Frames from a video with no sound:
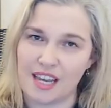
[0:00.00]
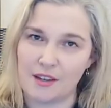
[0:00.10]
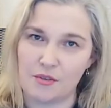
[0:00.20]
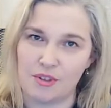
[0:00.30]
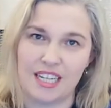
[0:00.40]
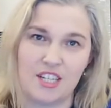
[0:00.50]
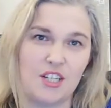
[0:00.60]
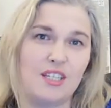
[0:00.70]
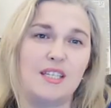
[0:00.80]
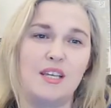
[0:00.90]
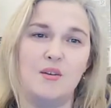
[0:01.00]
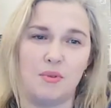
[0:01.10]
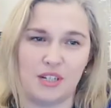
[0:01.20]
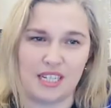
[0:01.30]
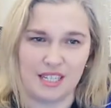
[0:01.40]
south relations,
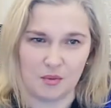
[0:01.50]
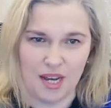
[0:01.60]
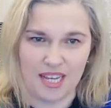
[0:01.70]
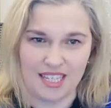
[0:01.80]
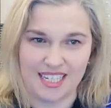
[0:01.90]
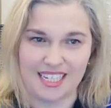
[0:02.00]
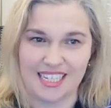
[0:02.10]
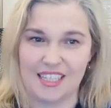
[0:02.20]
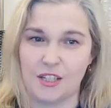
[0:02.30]
but east west.